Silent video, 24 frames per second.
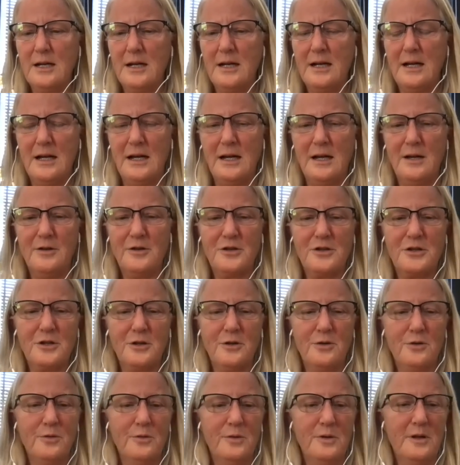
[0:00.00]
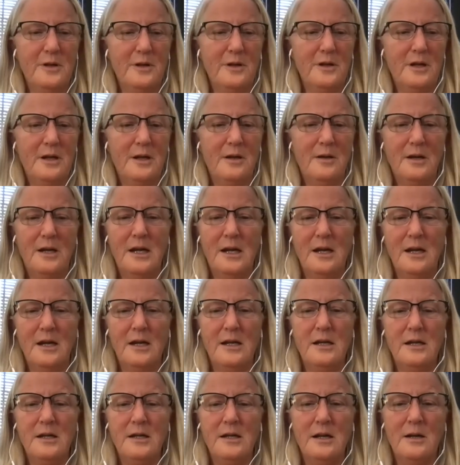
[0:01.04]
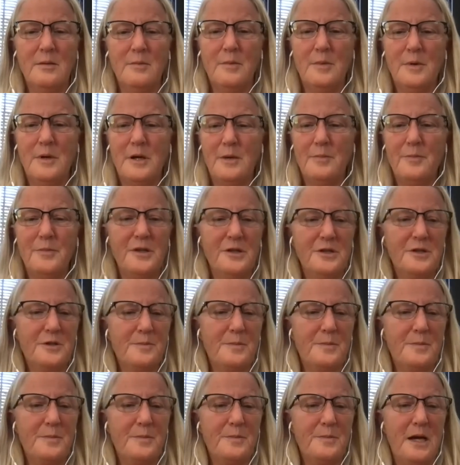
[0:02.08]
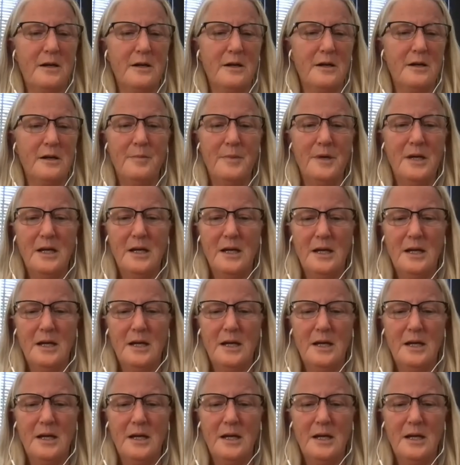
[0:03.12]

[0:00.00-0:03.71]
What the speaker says: And again, I'll pop this back up.